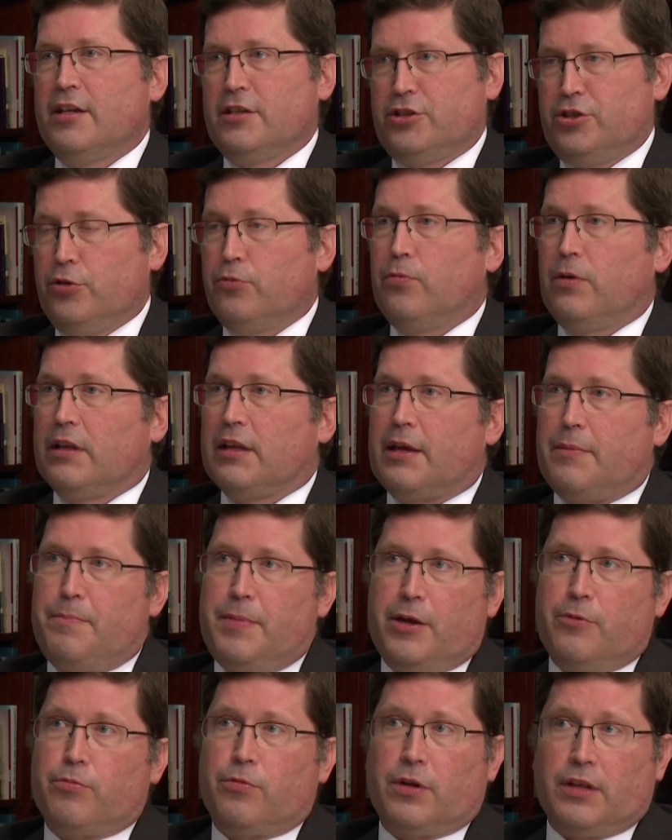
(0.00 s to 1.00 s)
to really
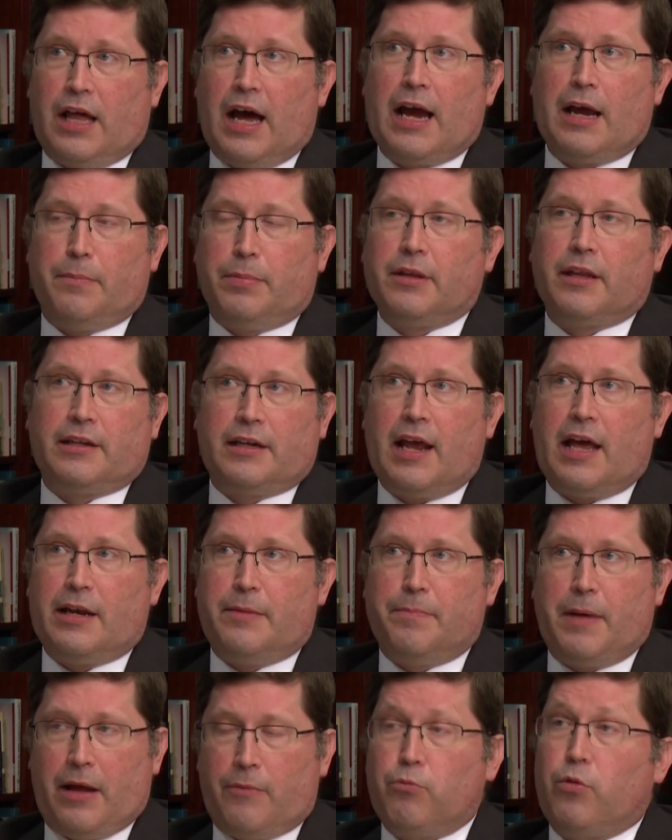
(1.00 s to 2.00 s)
be reliable
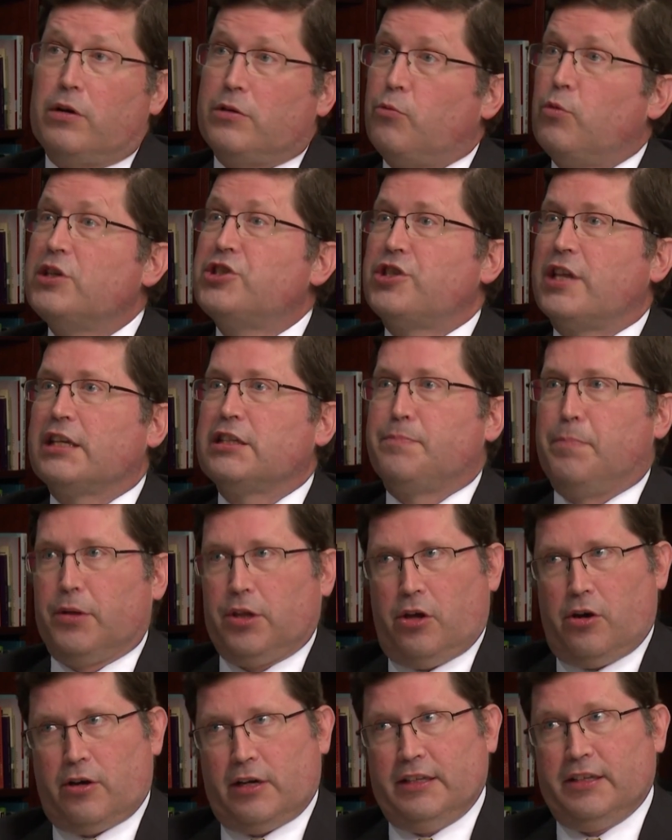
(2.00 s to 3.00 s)
and which things
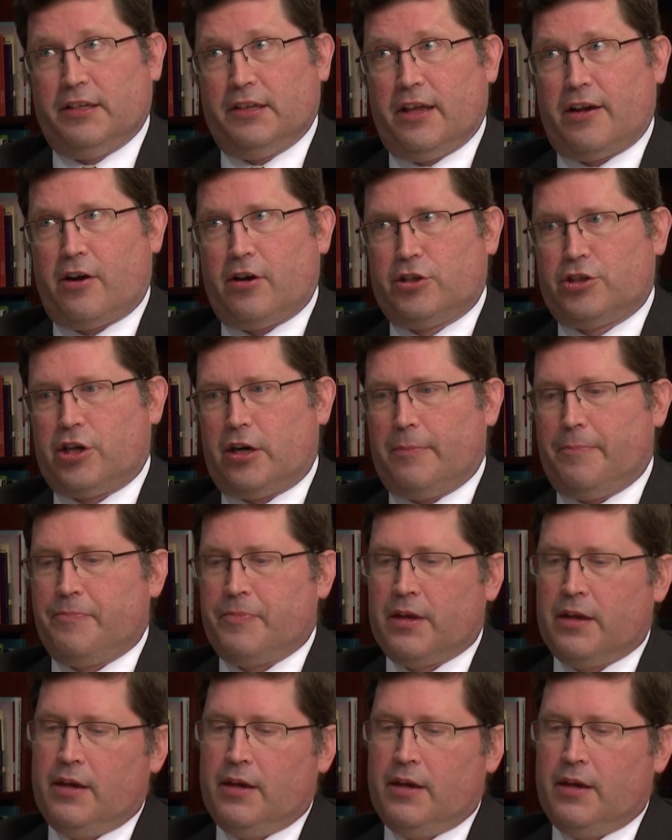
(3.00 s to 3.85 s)
belong in the literature.